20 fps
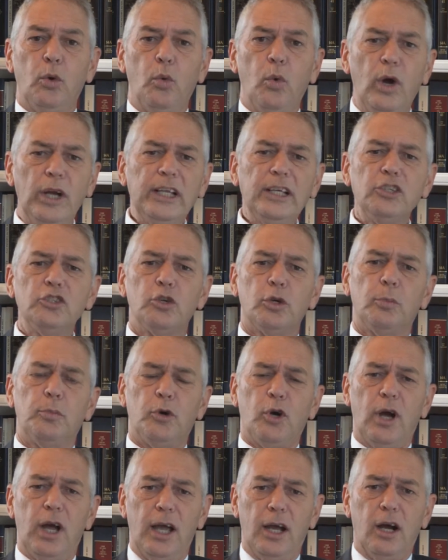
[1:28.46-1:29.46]
what is your
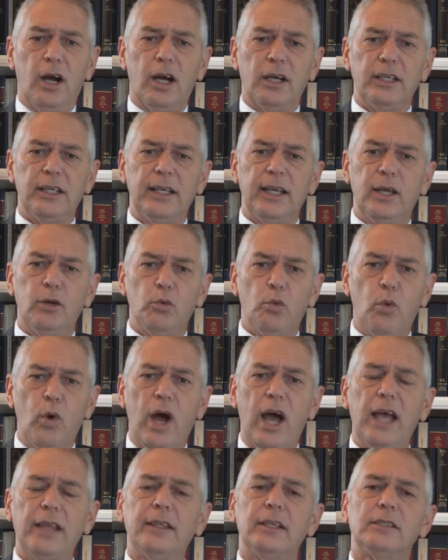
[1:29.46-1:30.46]
priority and
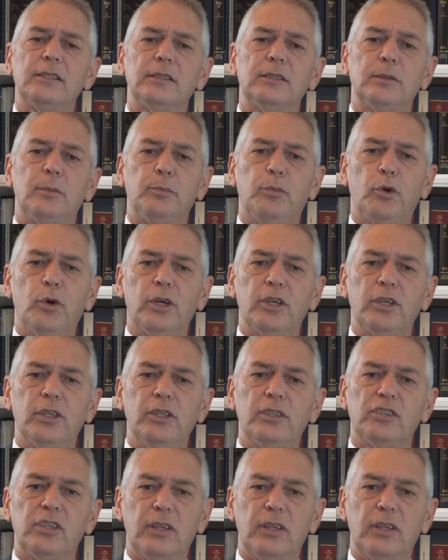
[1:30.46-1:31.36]
why this is important to you,